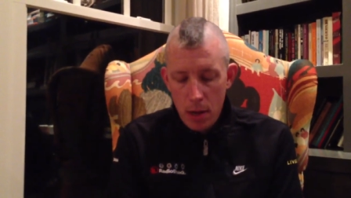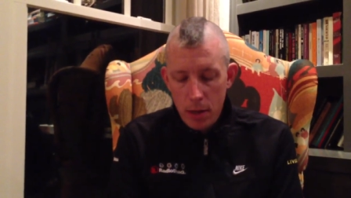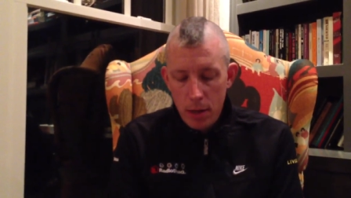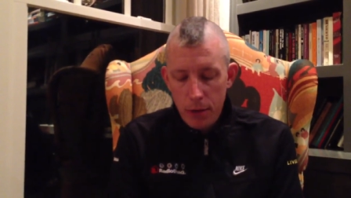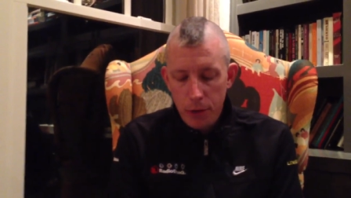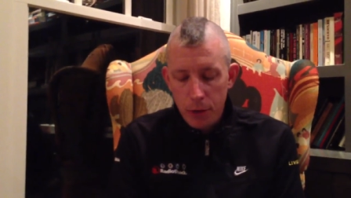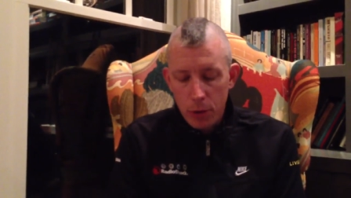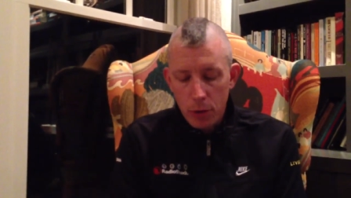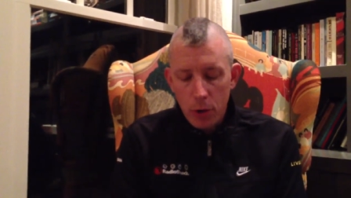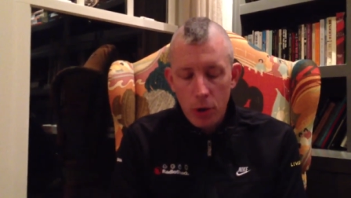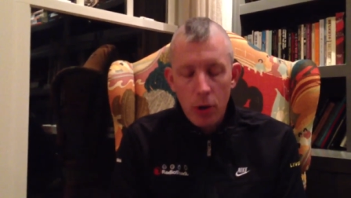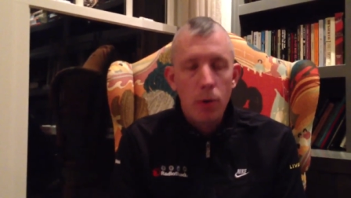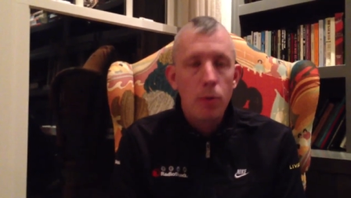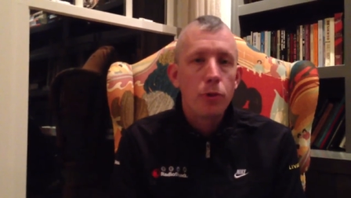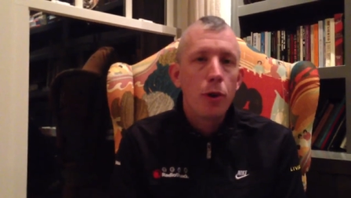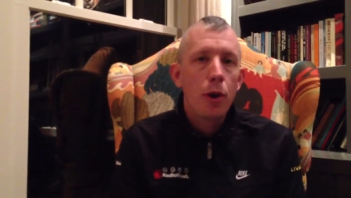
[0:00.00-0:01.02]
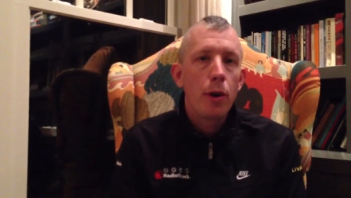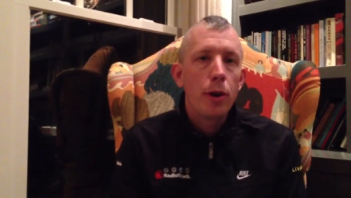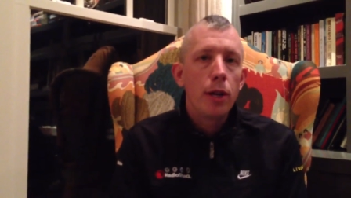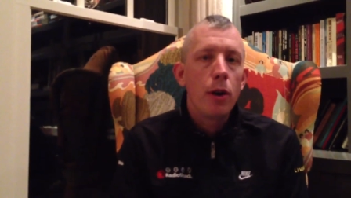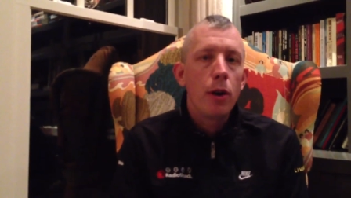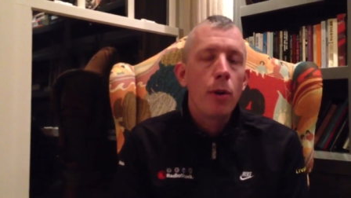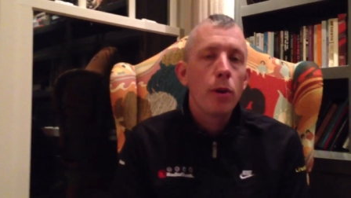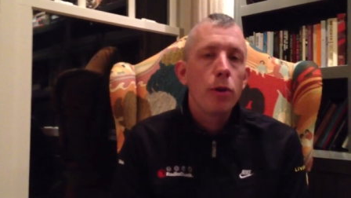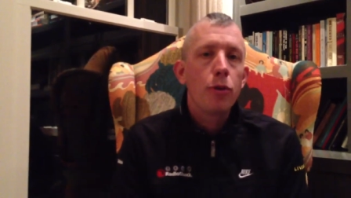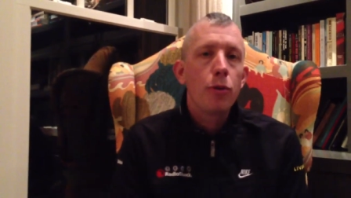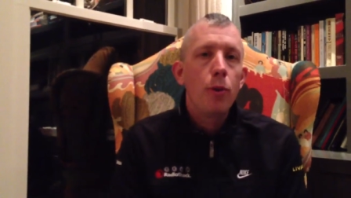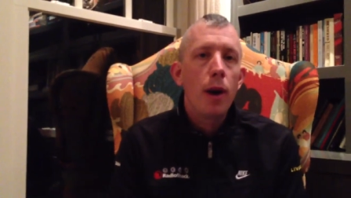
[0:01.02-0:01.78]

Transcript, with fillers: This little girl was already going through